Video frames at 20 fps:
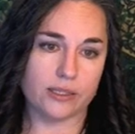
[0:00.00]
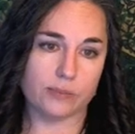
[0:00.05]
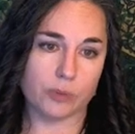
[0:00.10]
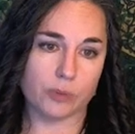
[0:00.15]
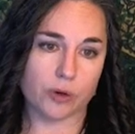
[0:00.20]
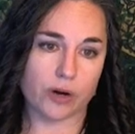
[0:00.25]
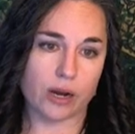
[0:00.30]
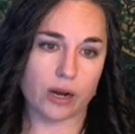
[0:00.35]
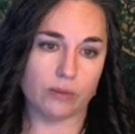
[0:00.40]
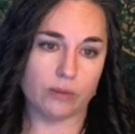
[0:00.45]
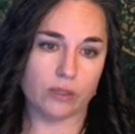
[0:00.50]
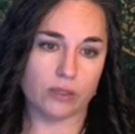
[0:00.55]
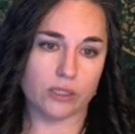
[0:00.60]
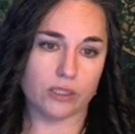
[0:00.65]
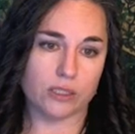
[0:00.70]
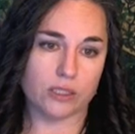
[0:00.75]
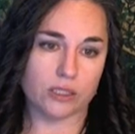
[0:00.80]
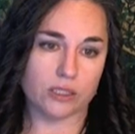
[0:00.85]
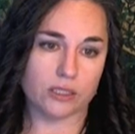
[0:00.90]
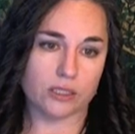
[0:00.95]
parabola
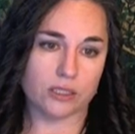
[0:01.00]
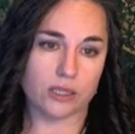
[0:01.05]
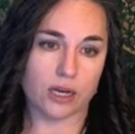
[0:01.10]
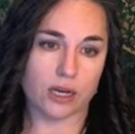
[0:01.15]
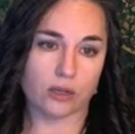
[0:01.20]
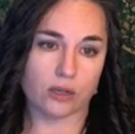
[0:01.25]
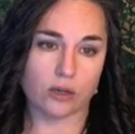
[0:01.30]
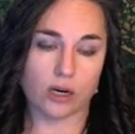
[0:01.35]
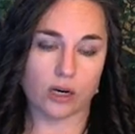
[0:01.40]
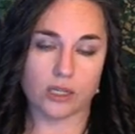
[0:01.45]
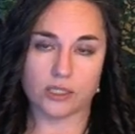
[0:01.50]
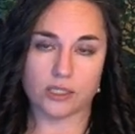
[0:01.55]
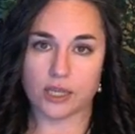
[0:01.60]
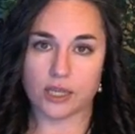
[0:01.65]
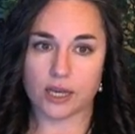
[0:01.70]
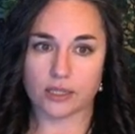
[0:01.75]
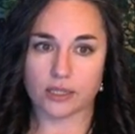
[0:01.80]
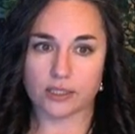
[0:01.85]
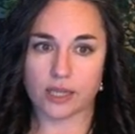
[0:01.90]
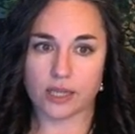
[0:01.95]
does not cross
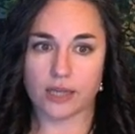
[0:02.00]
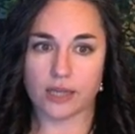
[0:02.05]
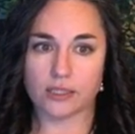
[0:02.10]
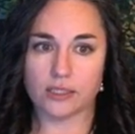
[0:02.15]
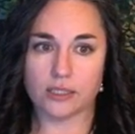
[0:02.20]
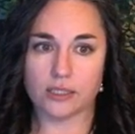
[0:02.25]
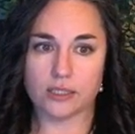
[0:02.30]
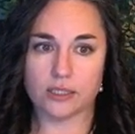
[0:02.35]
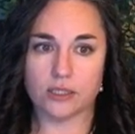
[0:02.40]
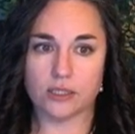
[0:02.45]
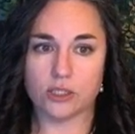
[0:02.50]
the x-axis,